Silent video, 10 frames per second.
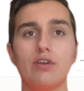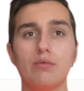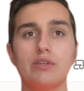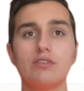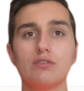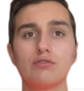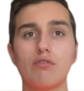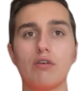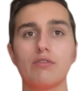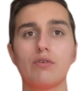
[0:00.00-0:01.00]
there is
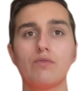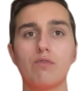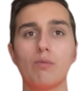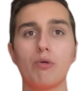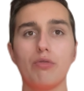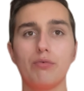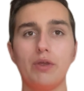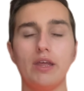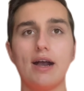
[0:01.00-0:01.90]
Grok 4.3.